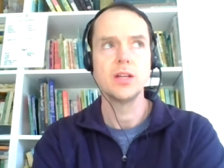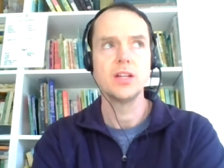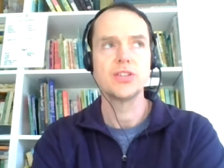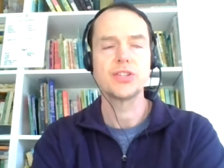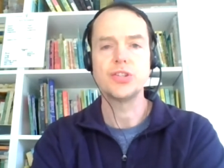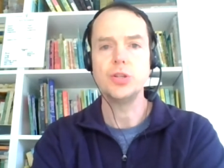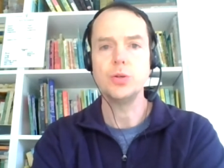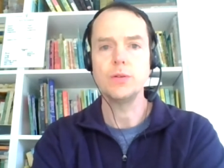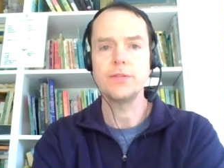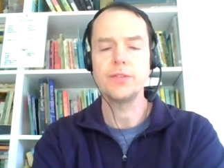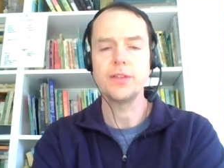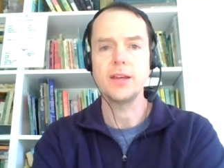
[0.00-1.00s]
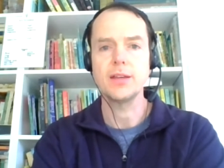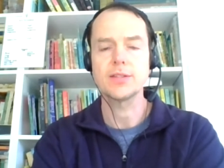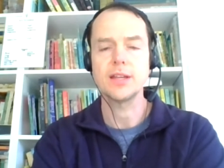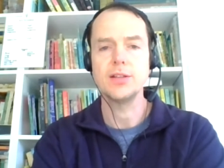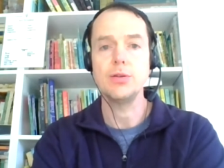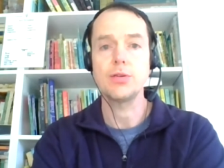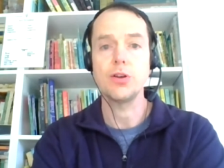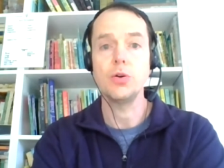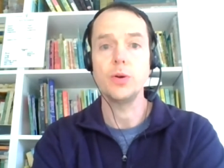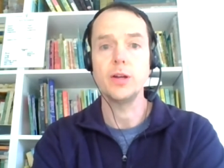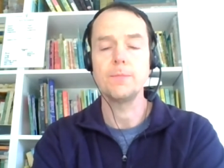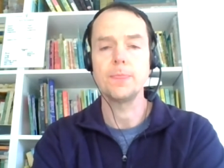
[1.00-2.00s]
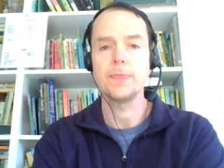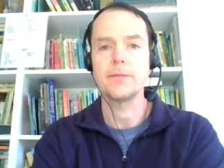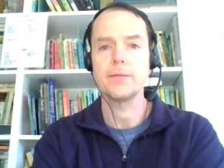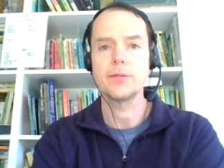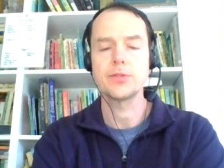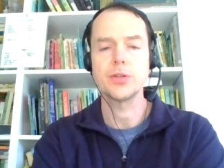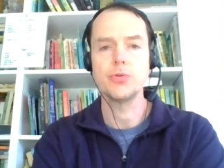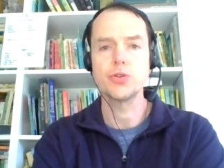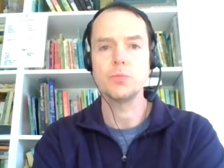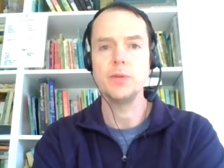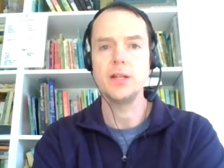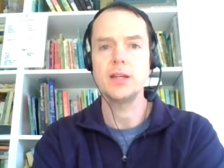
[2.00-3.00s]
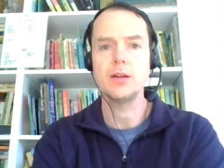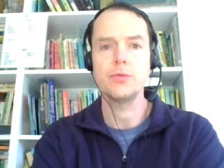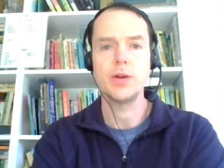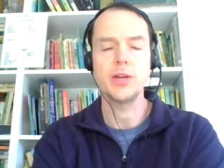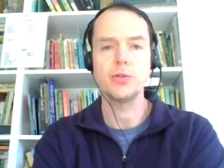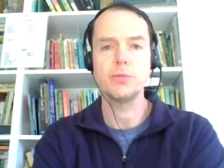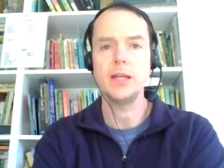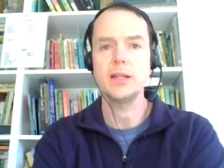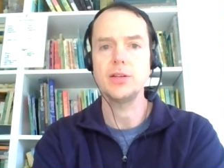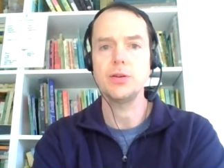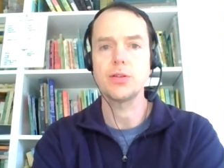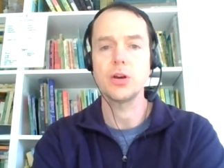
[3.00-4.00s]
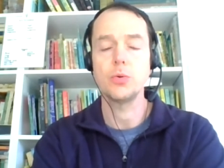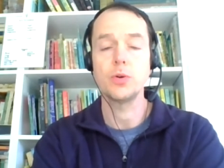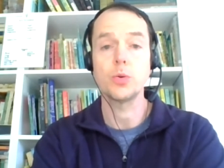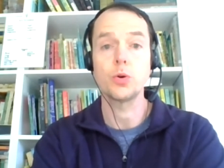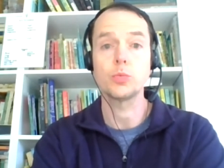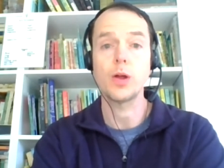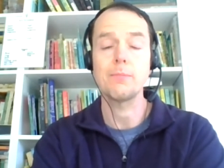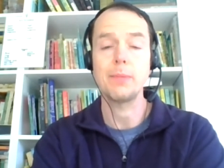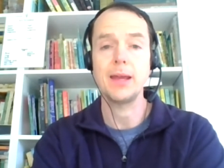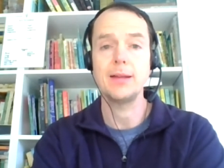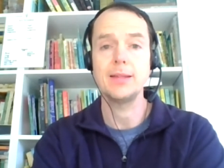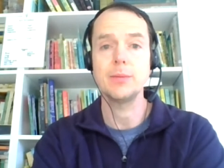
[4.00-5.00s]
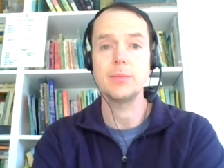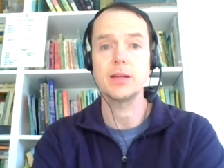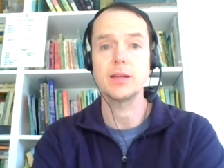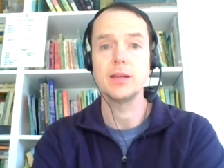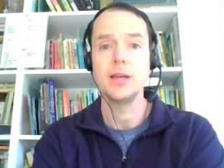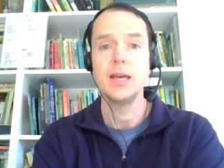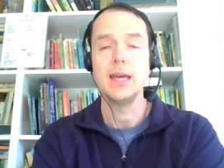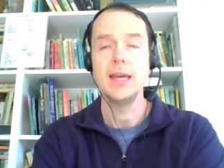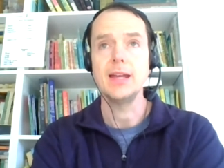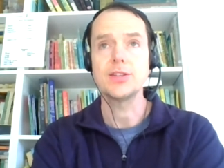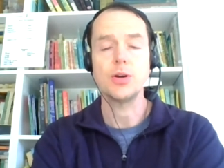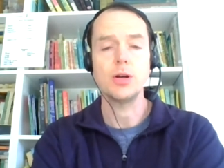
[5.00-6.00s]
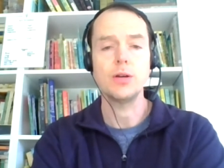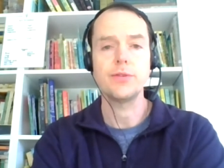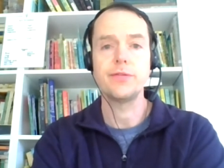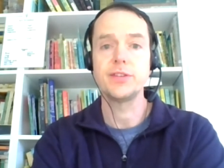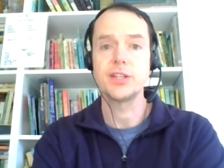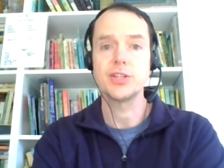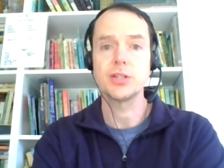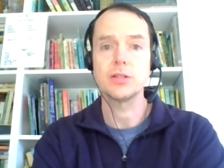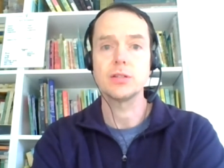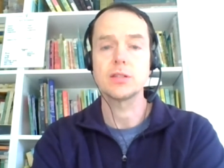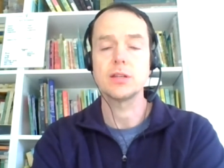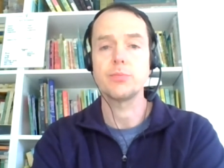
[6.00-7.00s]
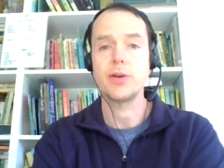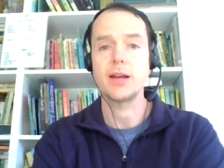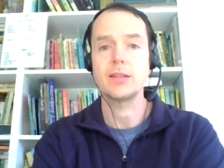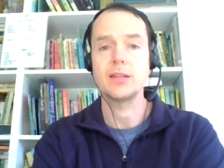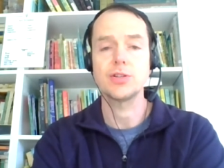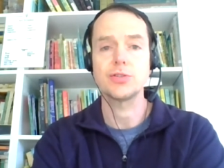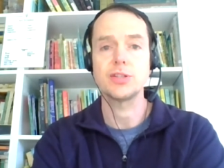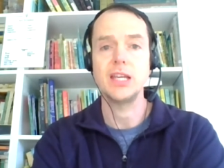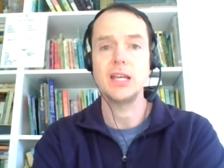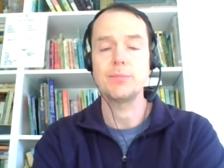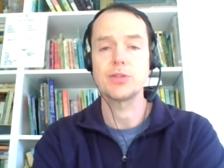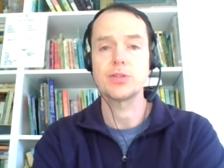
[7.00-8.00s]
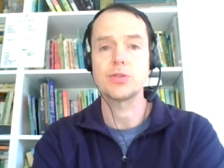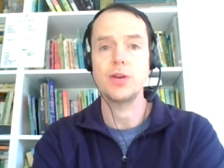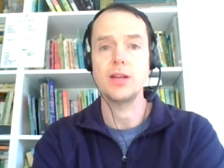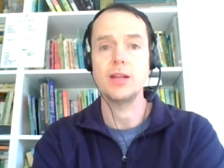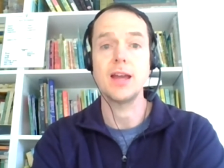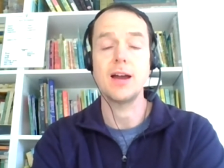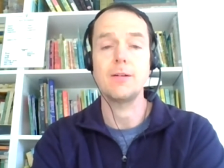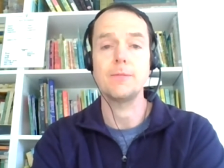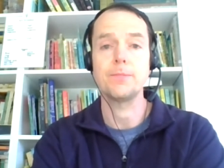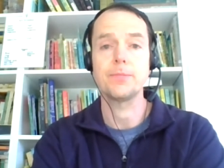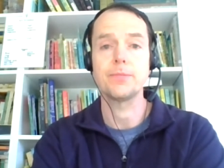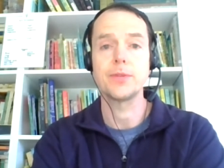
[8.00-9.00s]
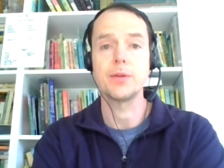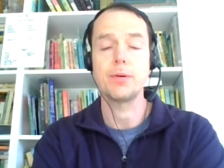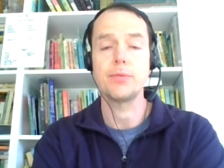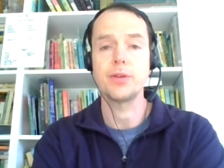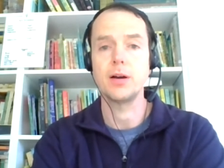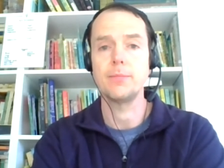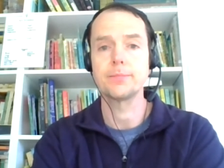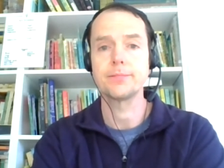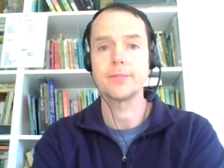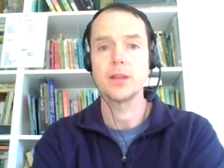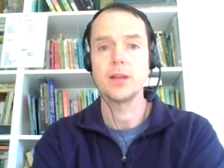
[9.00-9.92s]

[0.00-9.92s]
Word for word: stew of things and you throw in social media, regular media, you throw in a worldwide pandemic, it's hard for physicians and practitioners to keep this straight. And now the, the um,